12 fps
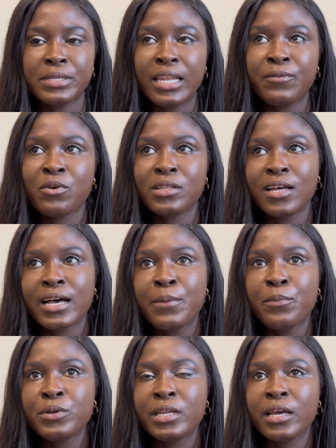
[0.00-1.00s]
and for that I
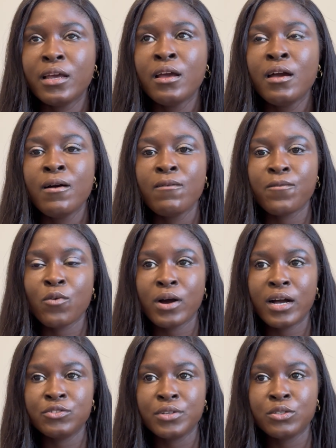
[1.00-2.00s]
put there
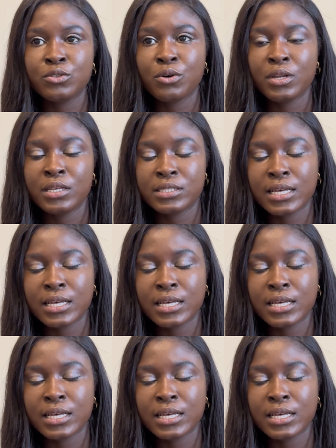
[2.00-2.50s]
$400.